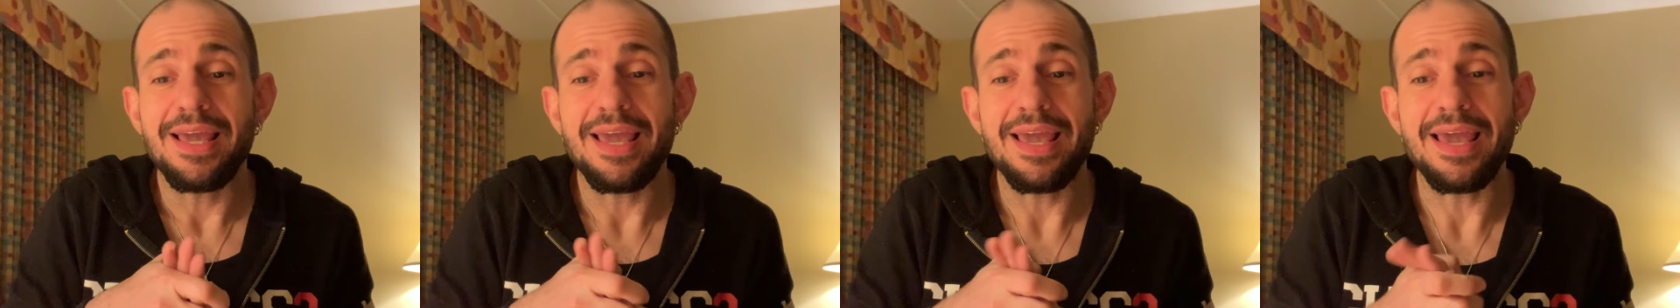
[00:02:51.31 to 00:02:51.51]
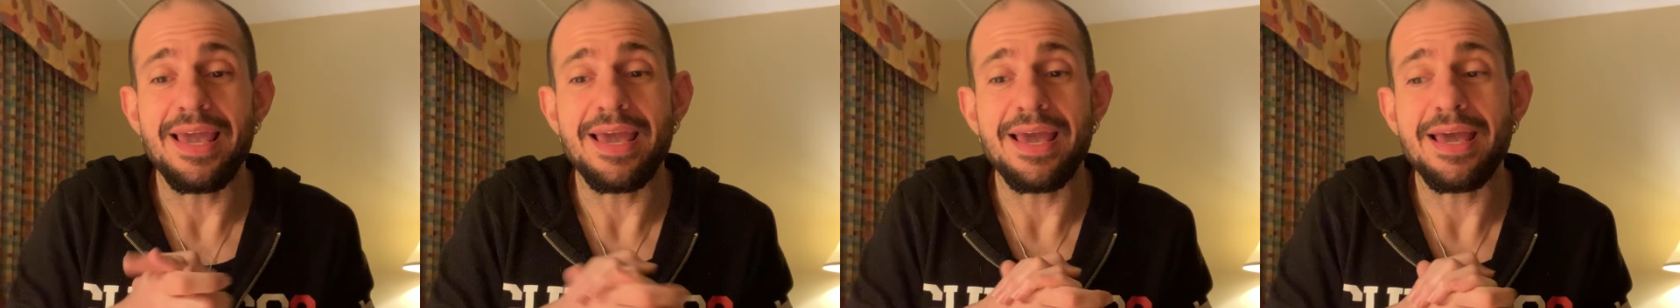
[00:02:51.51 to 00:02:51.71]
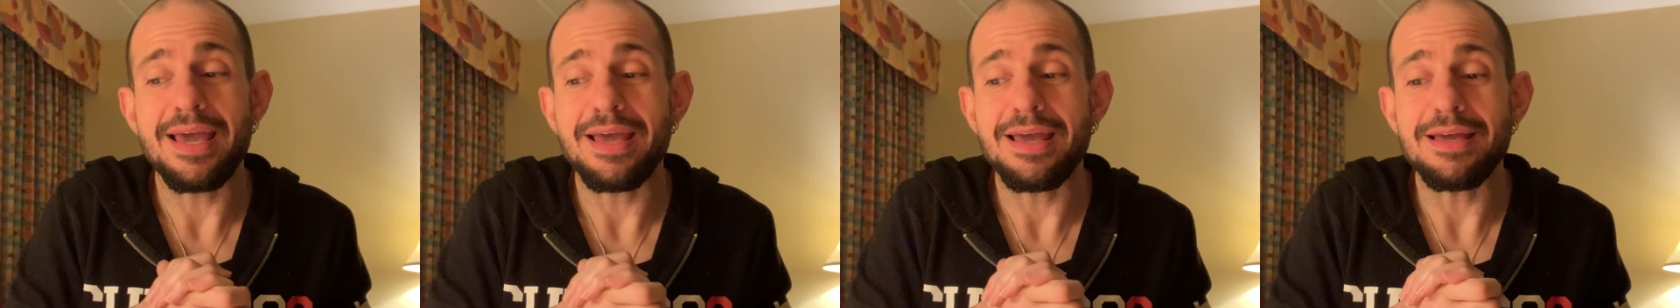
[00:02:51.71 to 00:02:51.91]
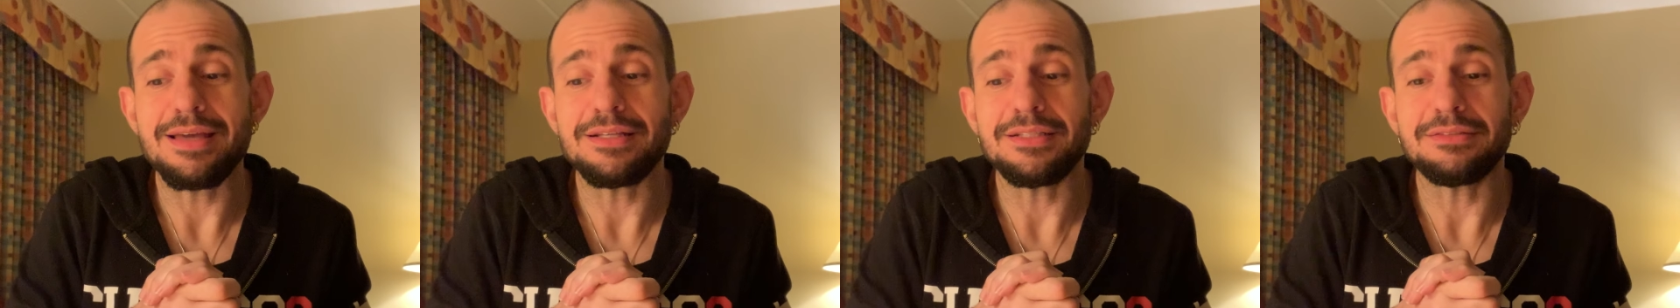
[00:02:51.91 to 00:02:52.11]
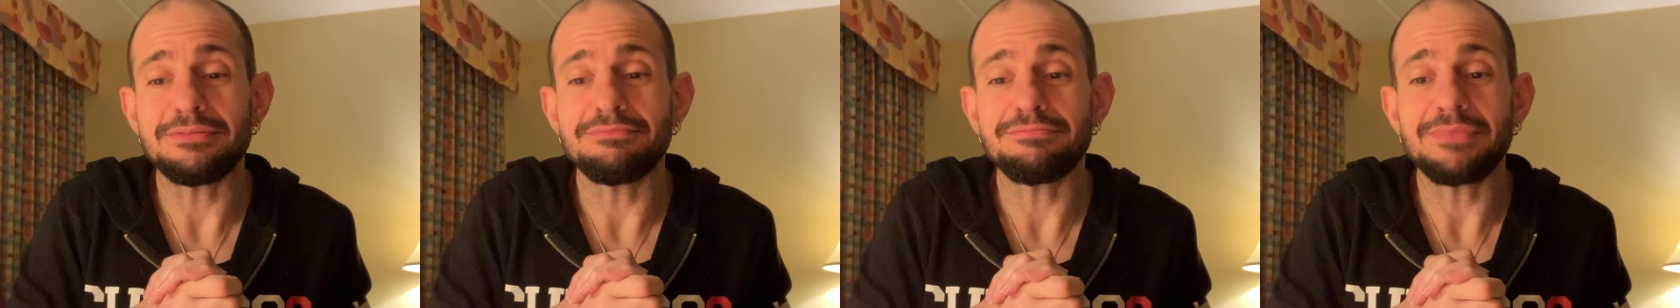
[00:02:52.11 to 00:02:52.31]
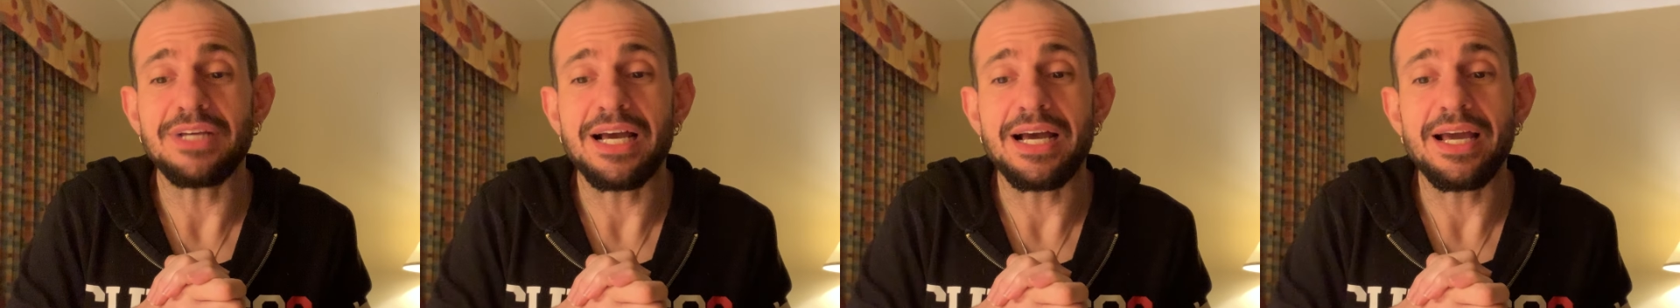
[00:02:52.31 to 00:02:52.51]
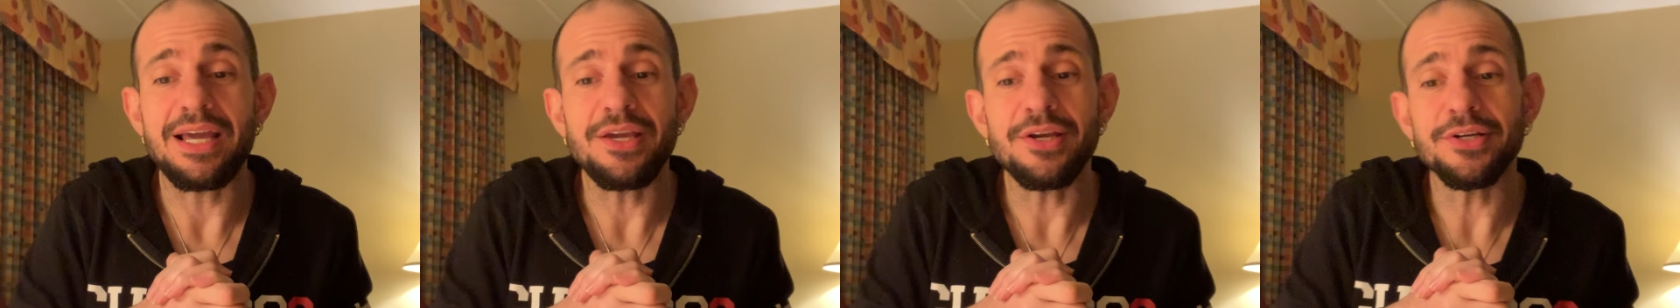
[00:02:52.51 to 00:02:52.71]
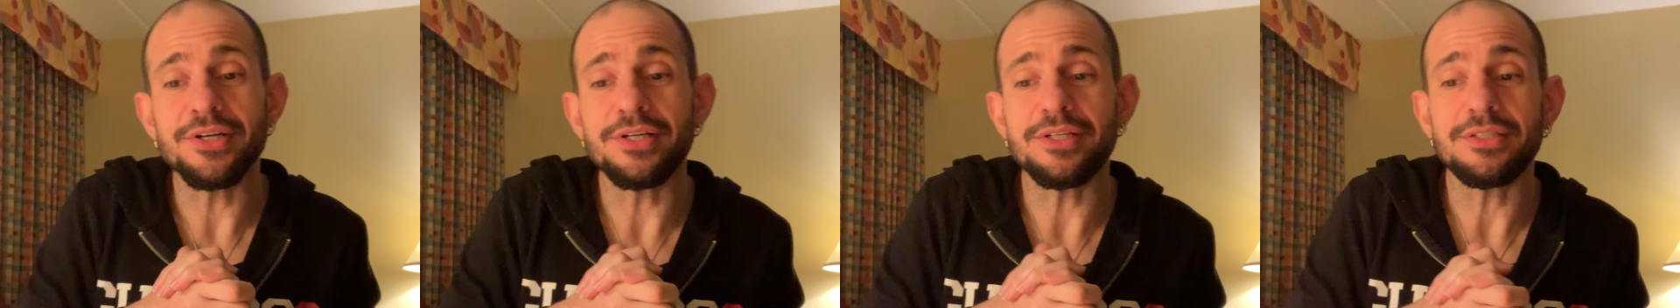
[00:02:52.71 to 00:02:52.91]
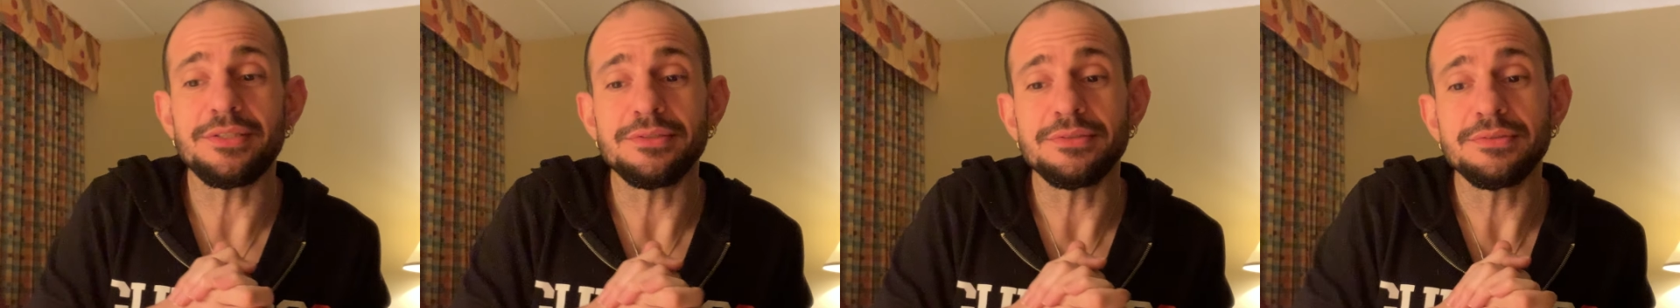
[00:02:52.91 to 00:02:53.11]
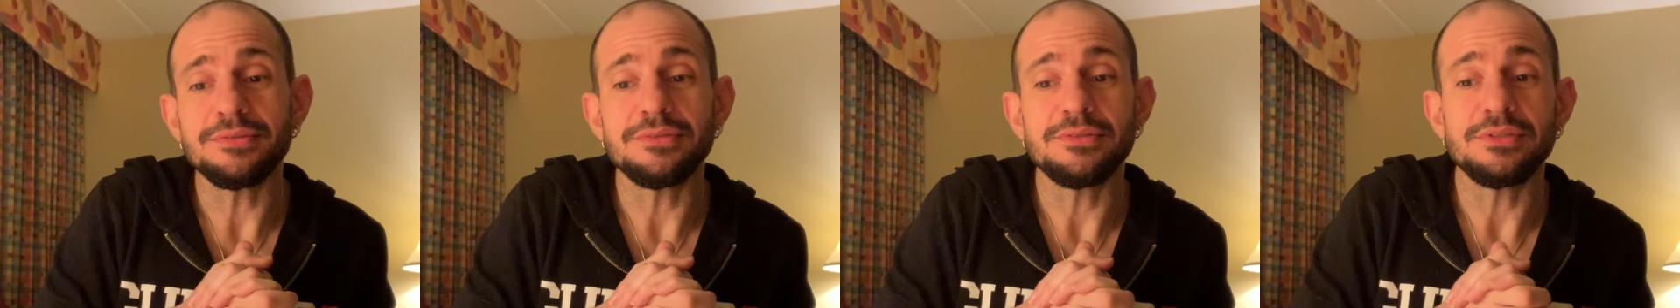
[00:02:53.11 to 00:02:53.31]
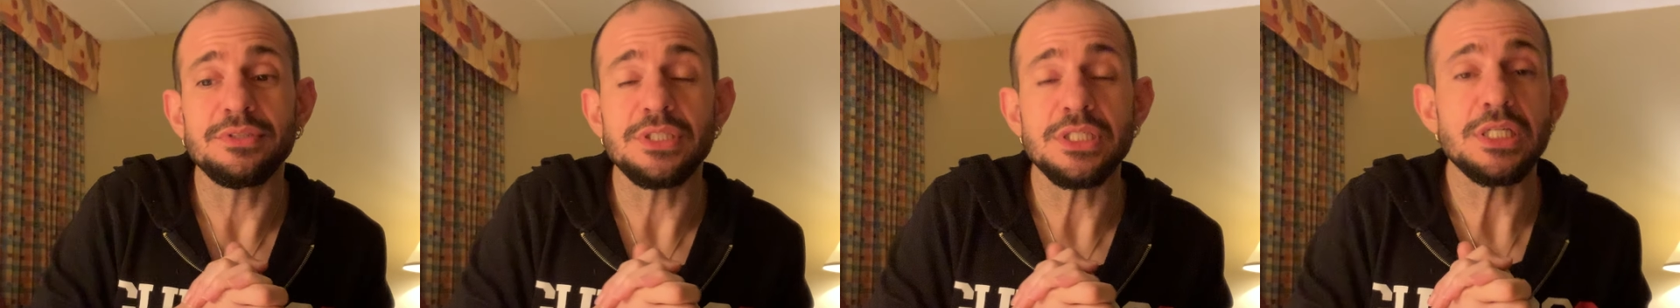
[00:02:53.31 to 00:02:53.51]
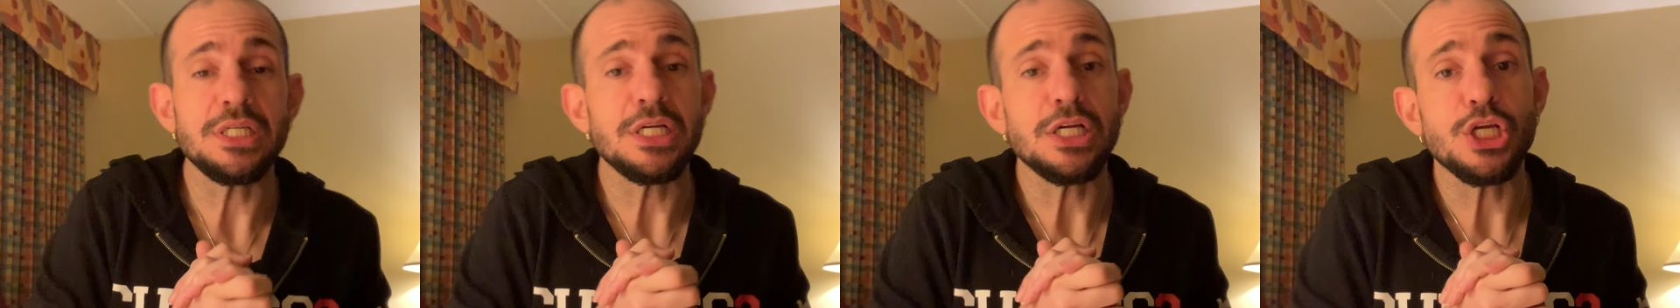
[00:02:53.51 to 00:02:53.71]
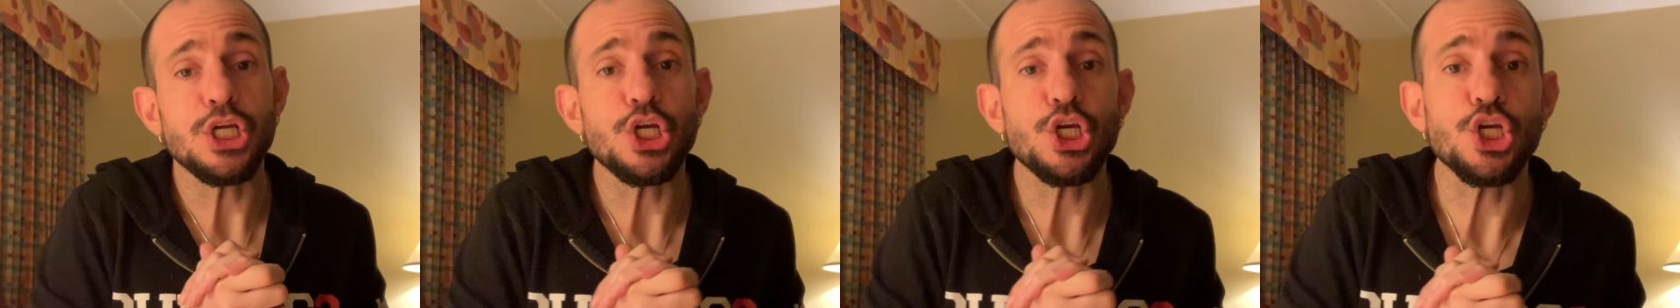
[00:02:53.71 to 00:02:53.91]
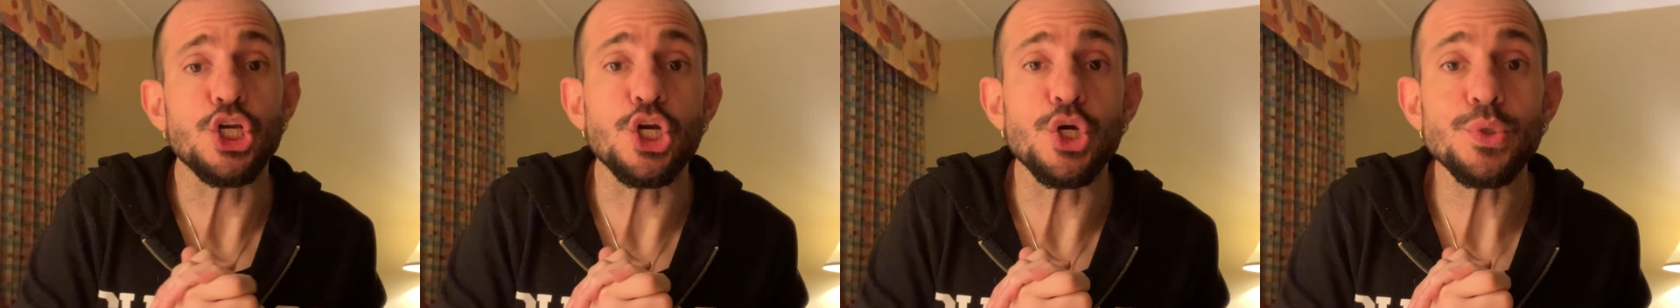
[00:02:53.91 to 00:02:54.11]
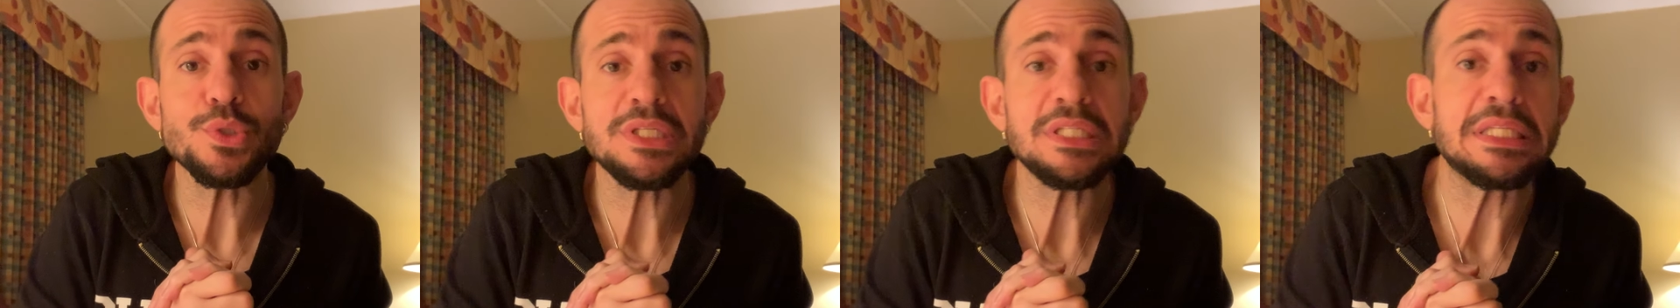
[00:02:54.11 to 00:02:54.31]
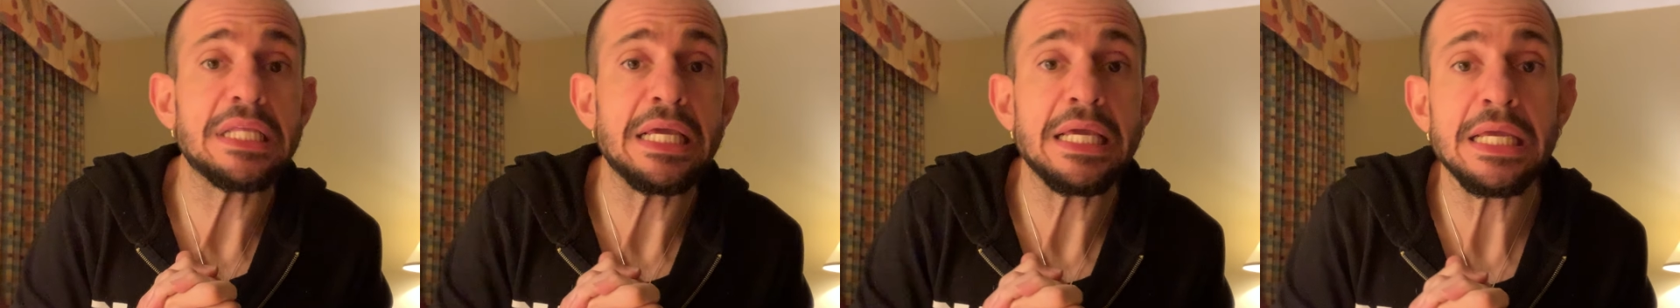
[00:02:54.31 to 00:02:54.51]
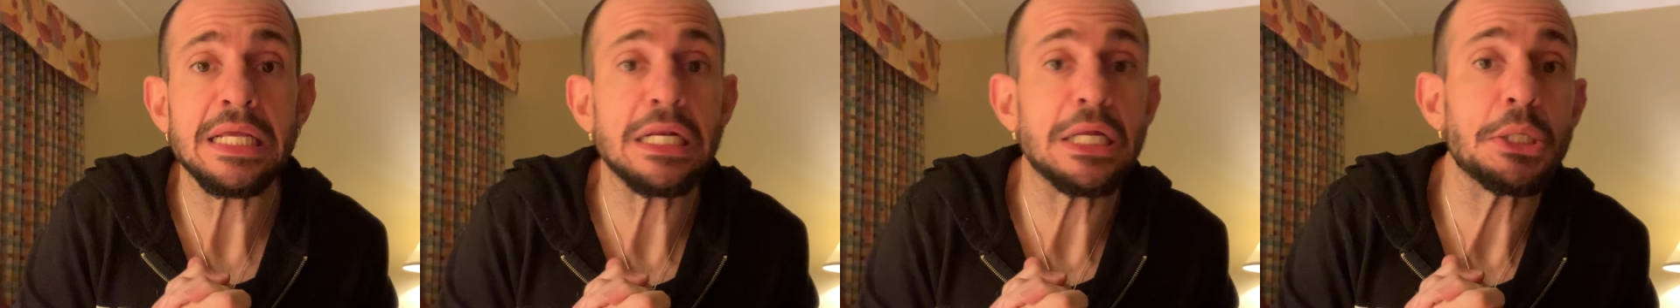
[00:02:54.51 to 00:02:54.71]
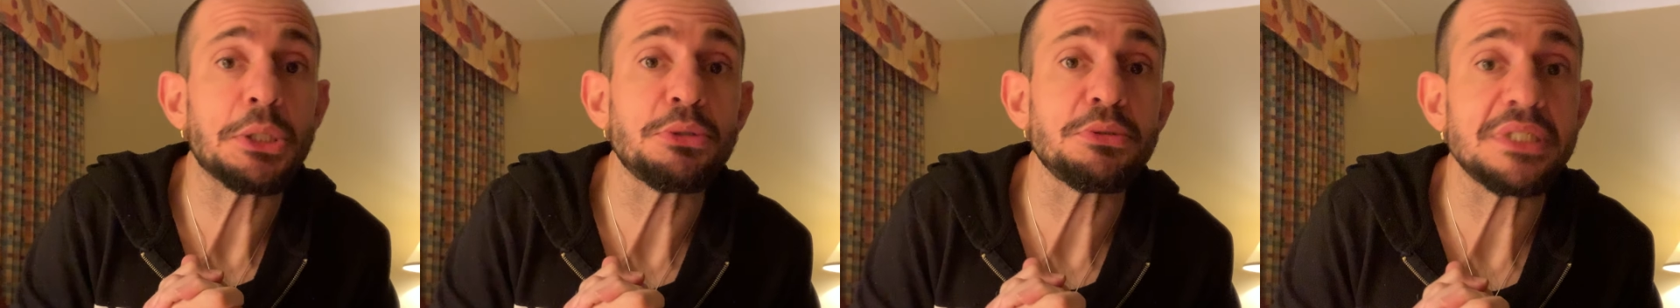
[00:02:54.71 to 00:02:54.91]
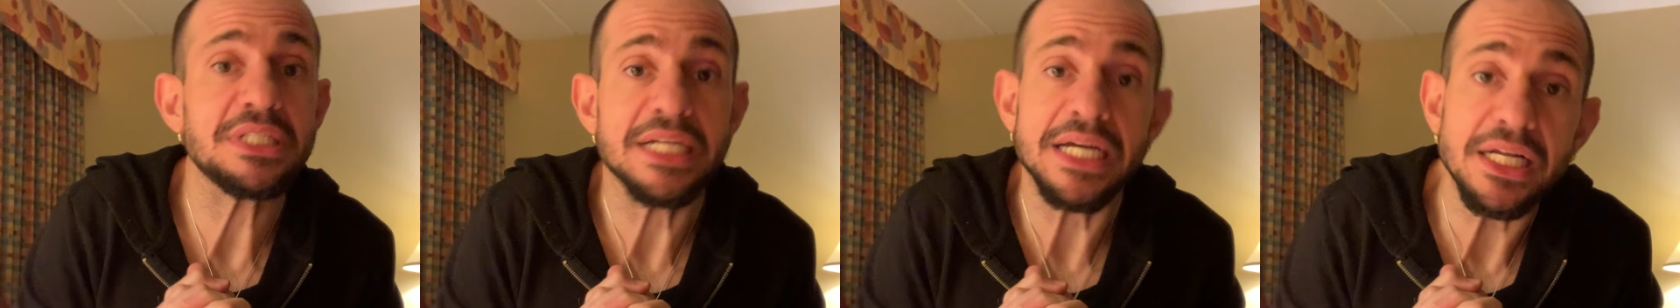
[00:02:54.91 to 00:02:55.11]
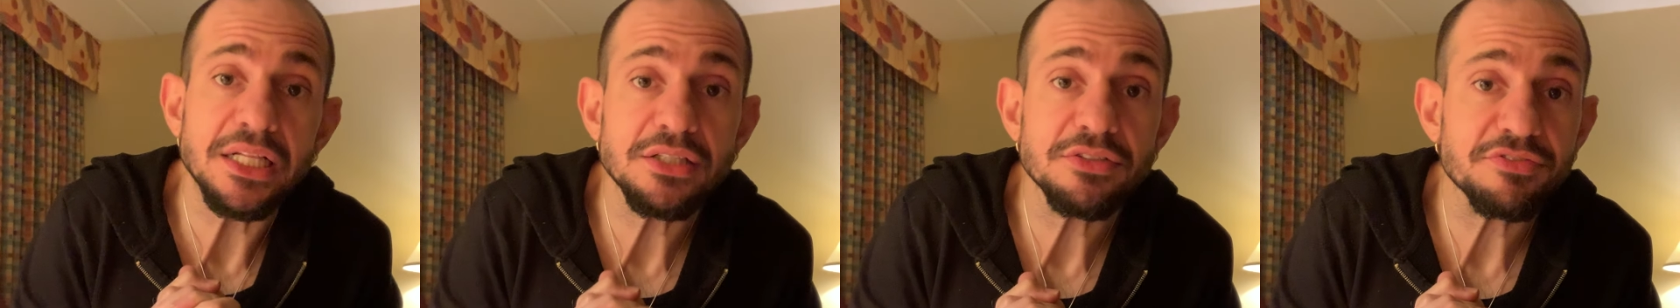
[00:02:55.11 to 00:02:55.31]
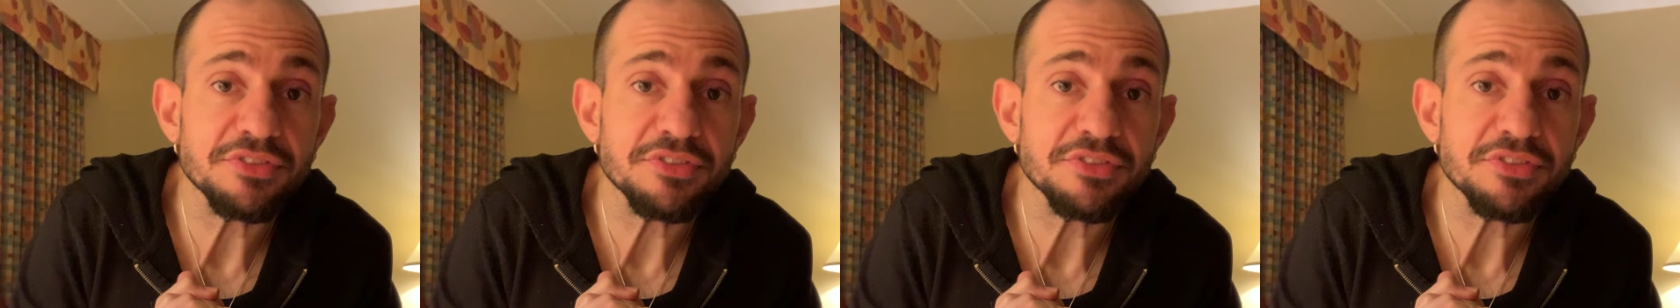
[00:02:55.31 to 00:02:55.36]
And I heard, go stay in a hotel